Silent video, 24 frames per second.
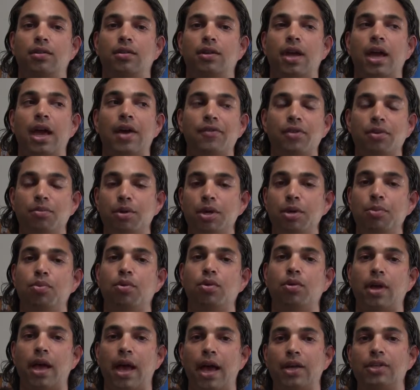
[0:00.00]
having
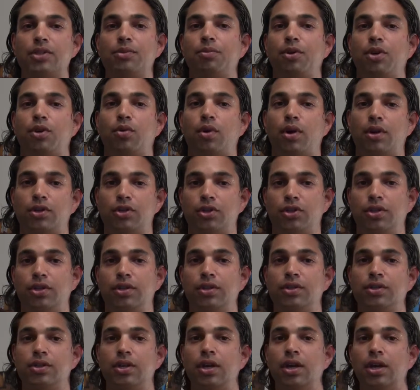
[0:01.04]
people ask me
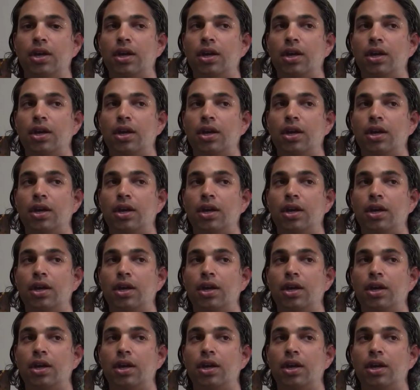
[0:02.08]
questions,